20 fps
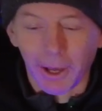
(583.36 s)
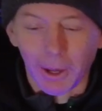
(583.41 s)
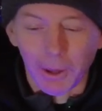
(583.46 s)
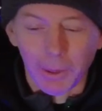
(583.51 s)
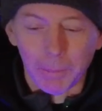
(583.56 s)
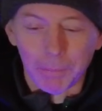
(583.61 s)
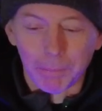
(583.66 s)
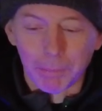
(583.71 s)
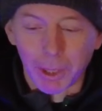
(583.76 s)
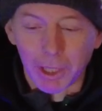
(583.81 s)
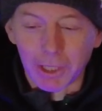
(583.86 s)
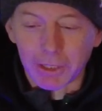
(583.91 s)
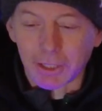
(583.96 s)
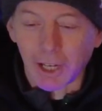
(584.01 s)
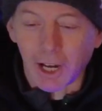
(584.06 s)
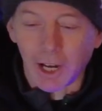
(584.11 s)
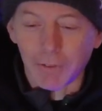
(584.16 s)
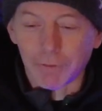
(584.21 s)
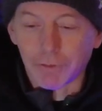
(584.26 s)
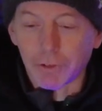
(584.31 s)
um, but
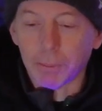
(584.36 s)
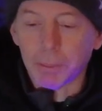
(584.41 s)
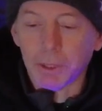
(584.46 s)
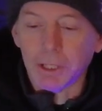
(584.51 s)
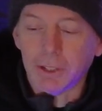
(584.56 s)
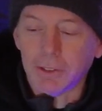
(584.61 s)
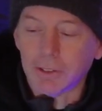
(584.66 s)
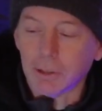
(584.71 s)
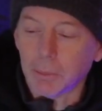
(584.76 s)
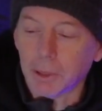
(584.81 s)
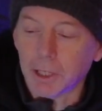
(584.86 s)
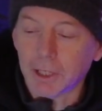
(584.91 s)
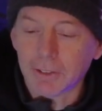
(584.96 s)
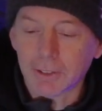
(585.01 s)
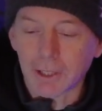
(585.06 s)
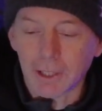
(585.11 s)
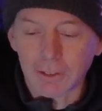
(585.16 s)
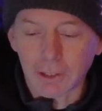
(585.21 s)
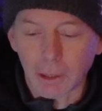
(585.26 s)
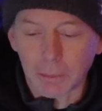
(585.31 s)
God forbid somebody
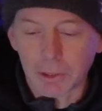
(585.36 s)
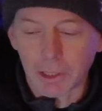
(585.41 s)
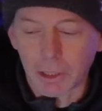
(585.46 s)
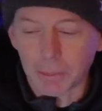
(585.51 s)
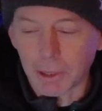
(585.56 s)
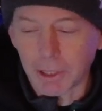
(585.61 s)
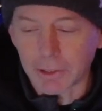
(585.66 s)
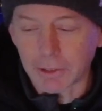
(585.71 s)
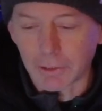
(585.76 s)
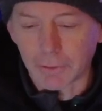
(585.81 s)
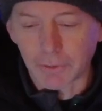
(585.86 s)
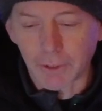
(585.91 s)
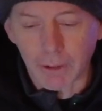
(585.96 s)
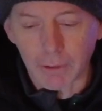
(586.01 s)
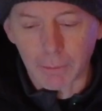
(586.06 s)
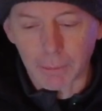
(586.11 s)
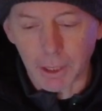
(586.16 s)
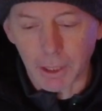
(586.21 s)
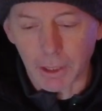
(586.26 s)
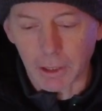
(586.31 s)
say something about their
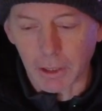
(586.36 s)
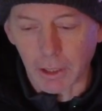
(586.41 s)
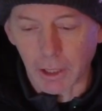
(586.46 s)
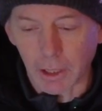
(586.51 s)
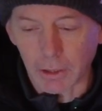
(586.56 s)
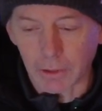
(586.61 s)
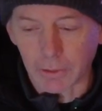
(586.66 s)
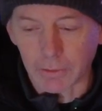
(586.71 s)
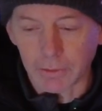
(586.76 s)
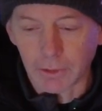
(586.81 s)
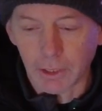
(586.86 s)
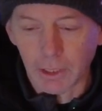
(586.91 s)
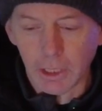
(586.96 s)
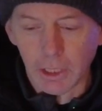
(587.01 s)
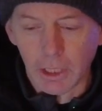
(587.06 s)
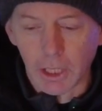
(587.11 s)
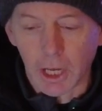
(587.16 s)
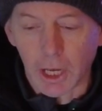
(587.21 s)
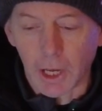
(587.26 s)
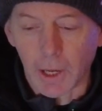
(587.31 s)
favorite pair of goggles.
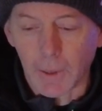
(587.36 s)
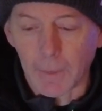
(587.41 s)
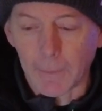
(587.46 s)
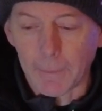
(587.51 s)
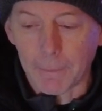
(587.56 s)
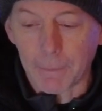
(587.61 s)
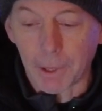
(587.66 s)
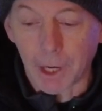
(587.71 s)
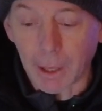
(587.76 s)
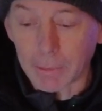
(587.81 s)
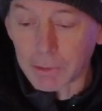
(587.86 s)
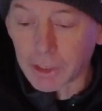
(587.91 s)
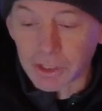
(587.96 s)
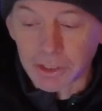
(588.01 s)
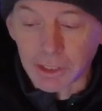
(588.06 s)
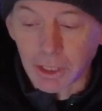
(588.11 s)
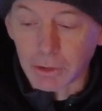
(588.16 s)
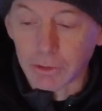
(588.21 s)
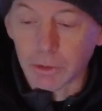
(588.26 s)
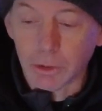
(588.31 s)
Uh, but I'm
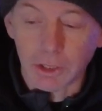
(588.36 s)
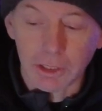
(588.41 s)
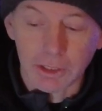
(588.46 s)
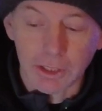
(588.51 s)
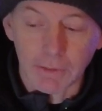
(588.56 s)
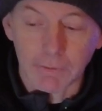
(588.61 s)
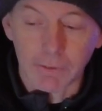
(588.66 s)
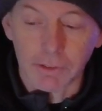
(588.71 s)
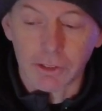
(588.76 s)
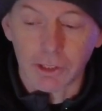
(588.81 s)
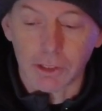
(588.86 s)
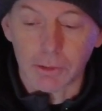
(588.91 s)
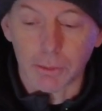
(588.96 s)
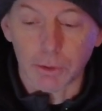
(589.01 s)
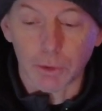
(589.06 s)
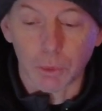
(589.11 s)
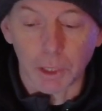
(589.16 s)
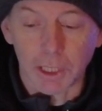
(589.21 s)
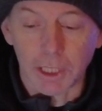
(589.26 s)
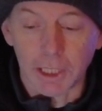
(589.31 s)
just telling you the differences
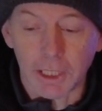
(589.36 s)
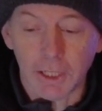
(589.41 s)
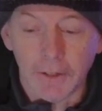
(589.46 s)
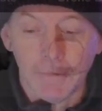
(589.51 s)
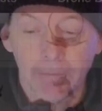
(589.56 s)
between